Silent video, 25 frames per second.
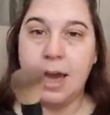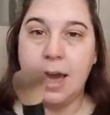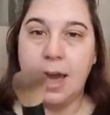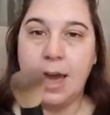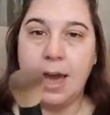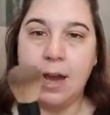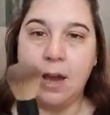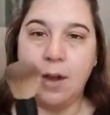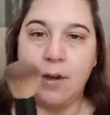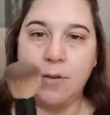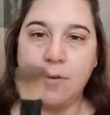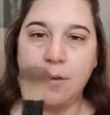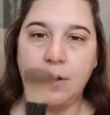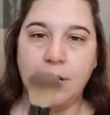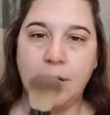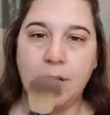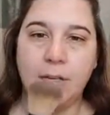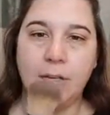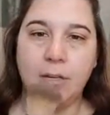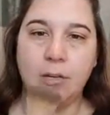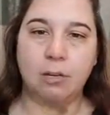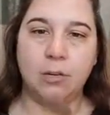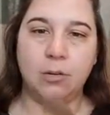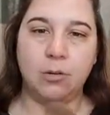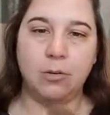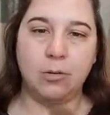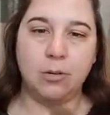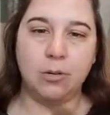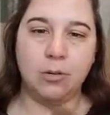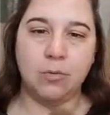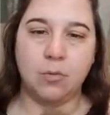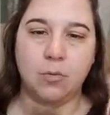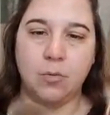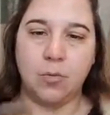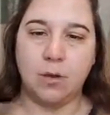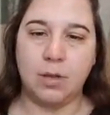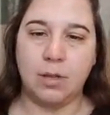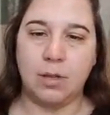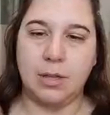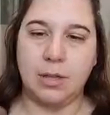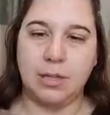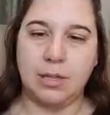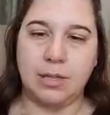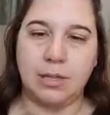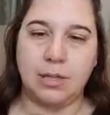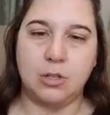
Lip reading: I already use one that's a